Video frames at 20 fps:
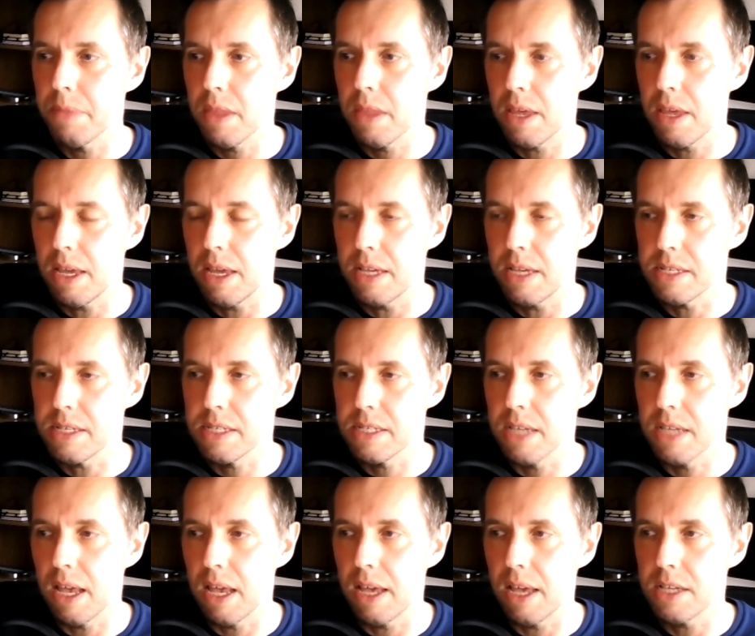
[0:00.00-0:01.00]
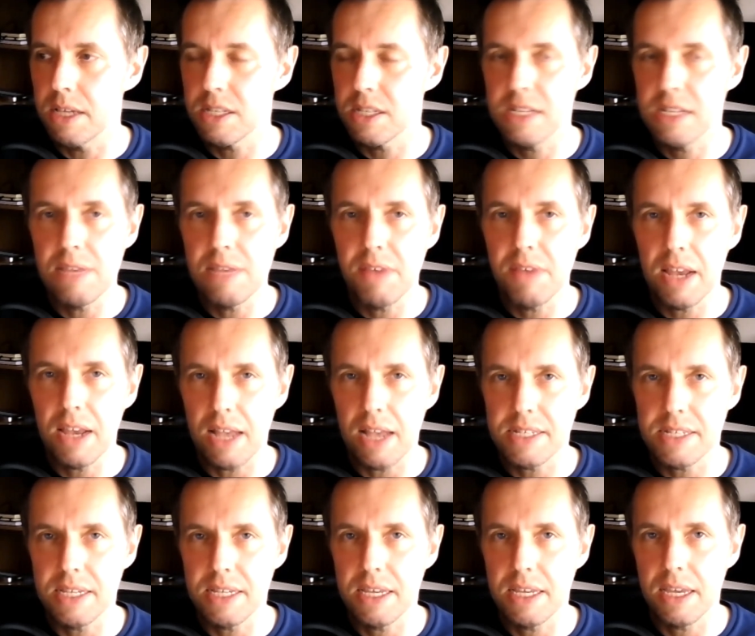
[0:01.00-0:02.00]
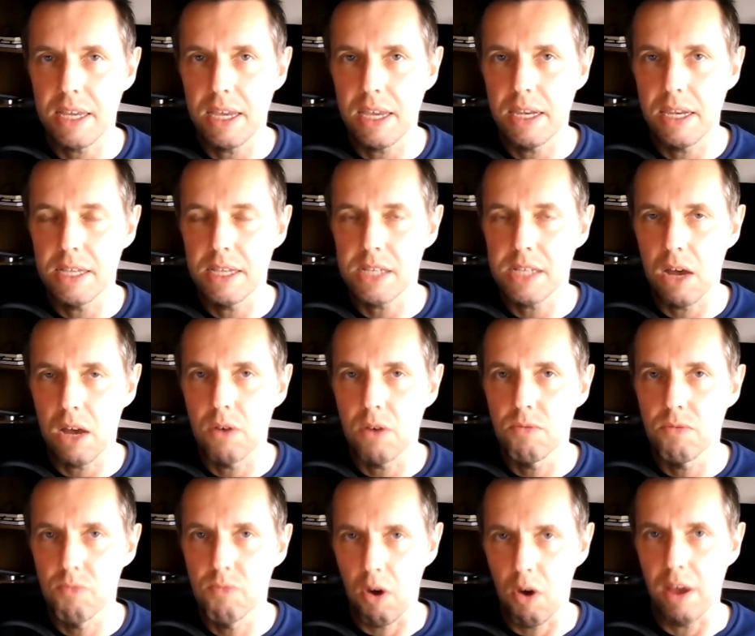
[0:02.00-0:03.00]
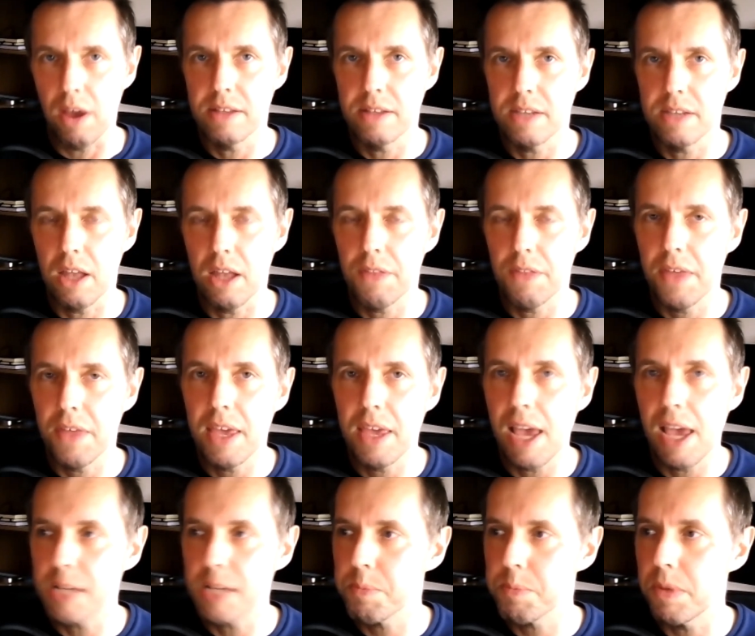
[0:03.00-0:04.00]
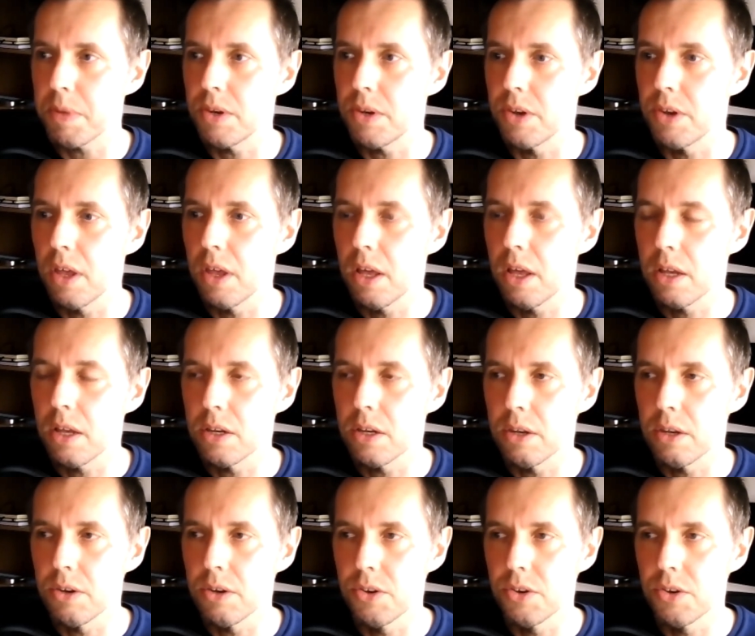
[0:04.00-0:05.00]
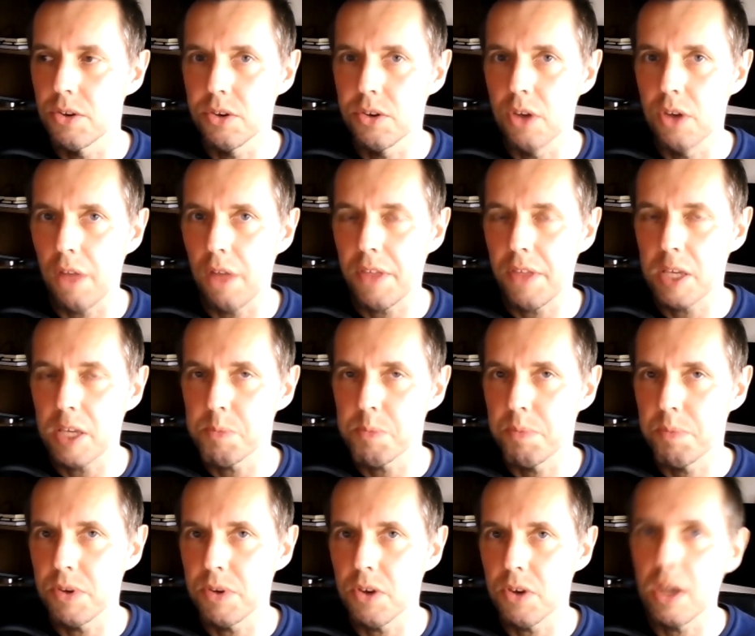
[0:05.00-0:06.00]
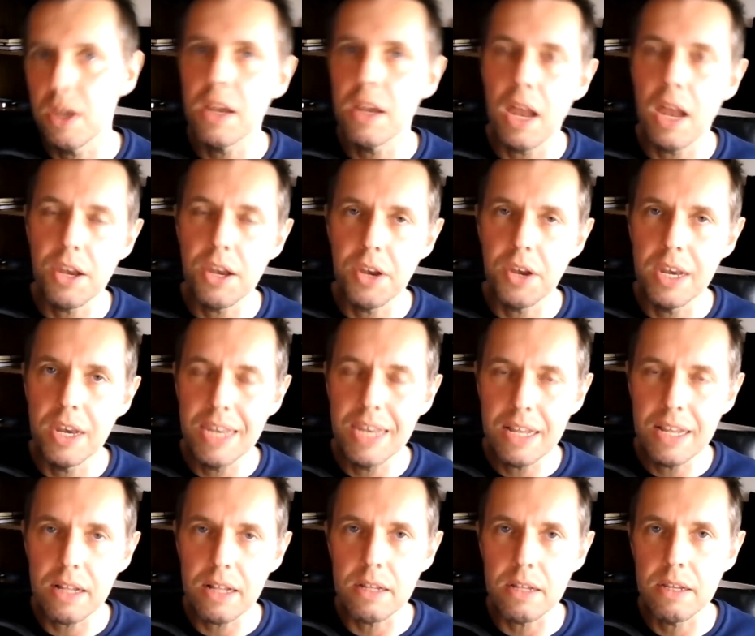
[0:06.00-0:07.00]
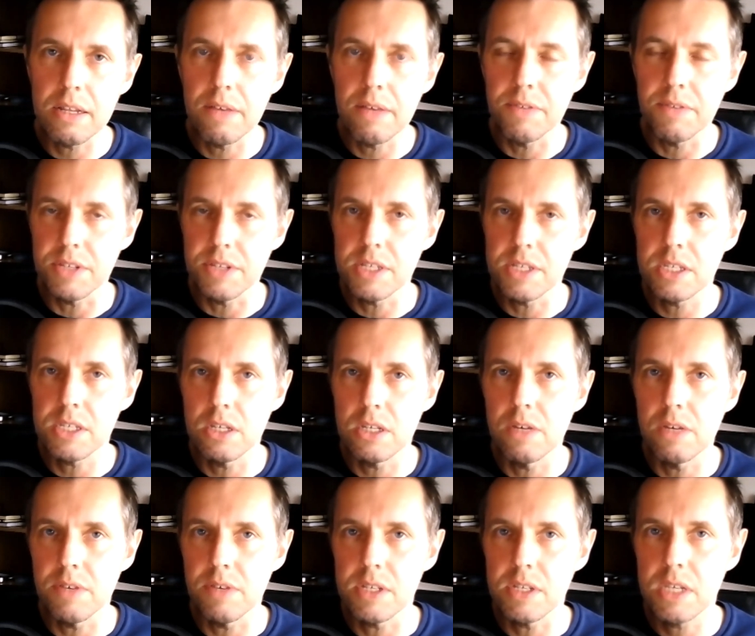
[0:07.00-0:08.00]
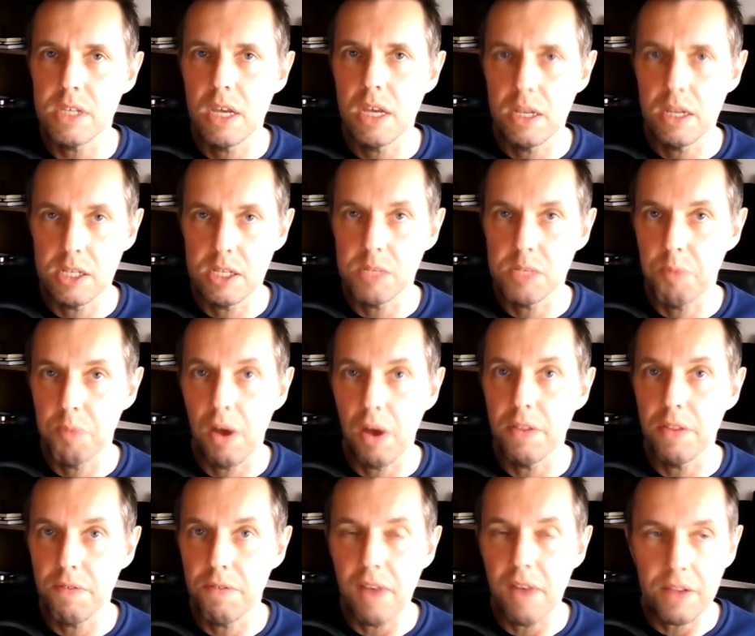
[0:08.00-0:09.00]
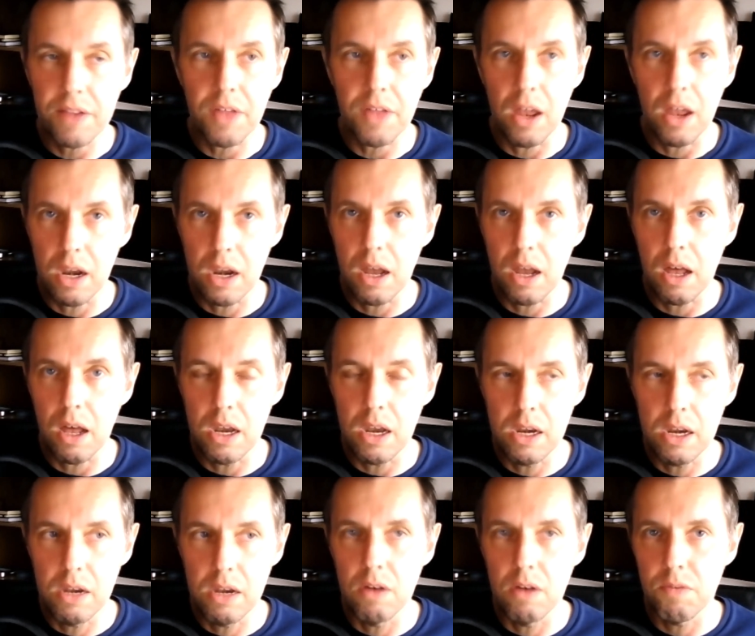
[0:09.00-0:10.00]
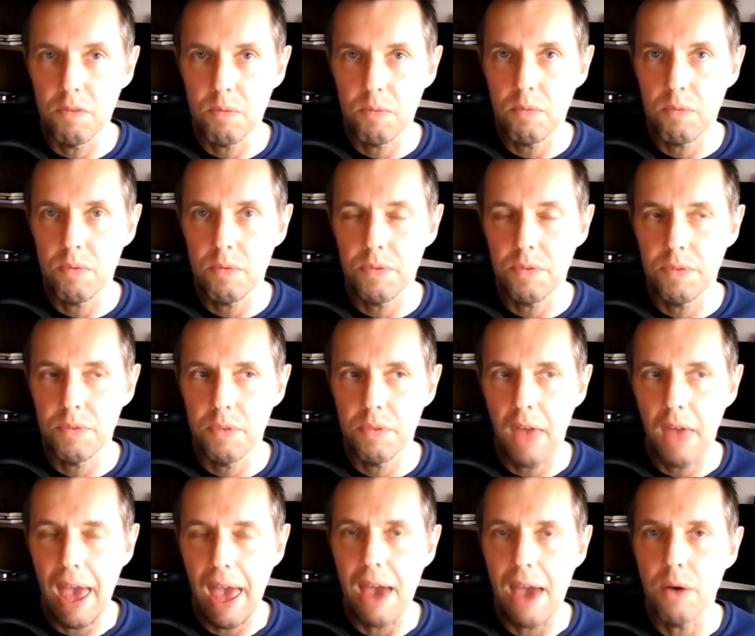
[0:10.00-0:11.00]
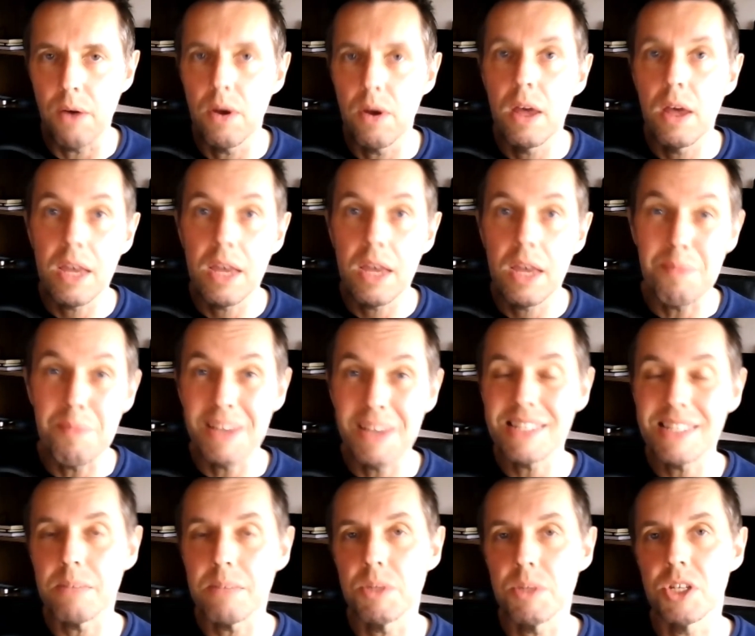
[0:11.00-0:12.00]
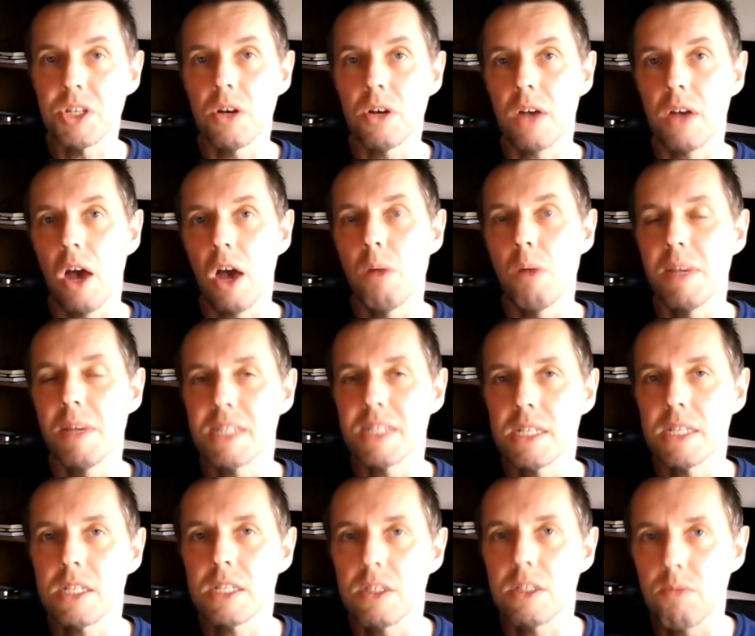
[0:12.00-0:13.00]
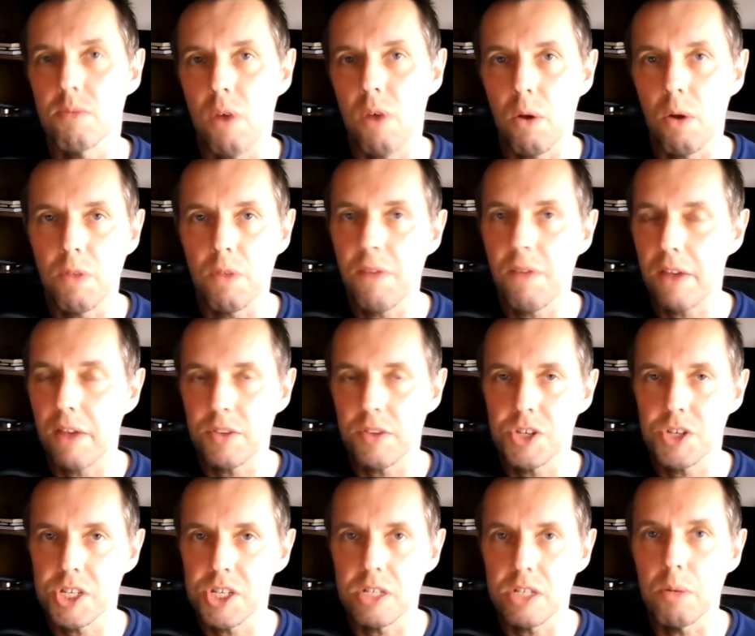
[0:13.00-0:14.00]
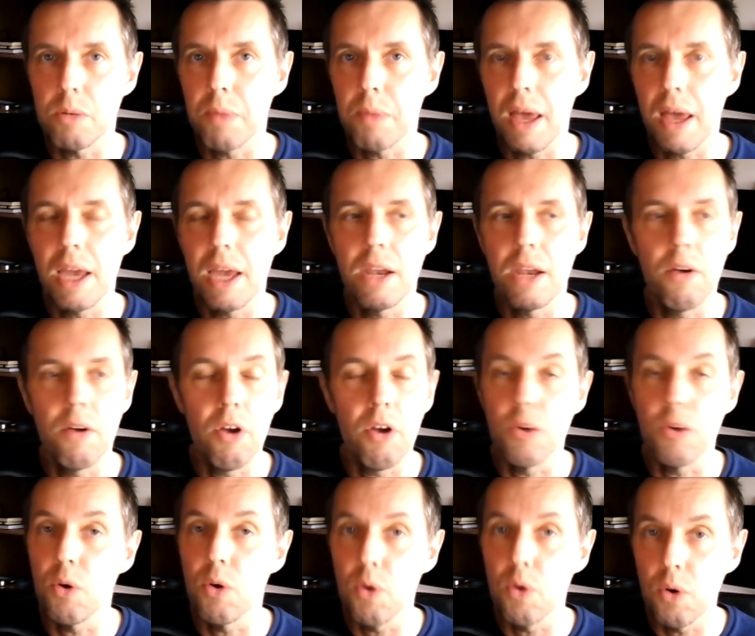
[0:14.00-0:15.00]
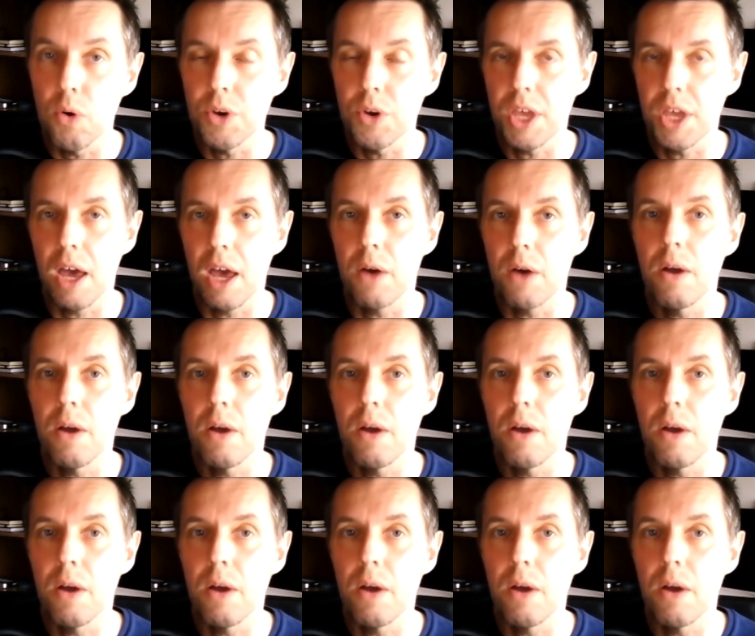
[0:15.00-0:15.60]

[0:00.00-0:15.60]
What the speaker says: is a TV classic in his own right. And I think he's been done a little of a disservice, despite the fact that I love how committed Michelle Gomez is to the role, the fact that she's still playing her on audio.